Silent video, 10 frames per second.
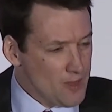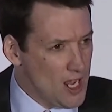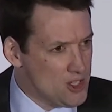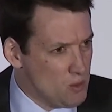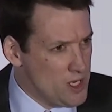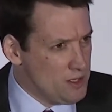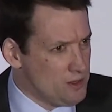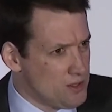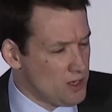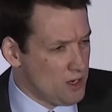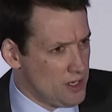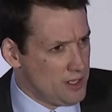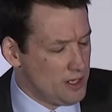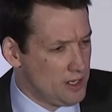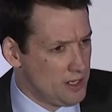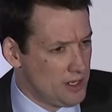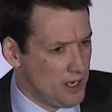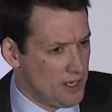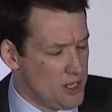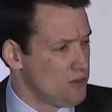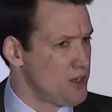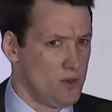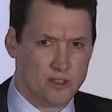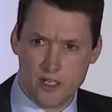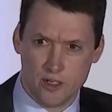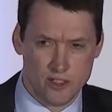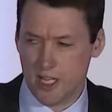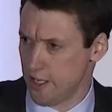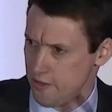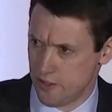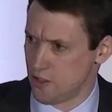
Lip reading: as we started interviewing senior executives,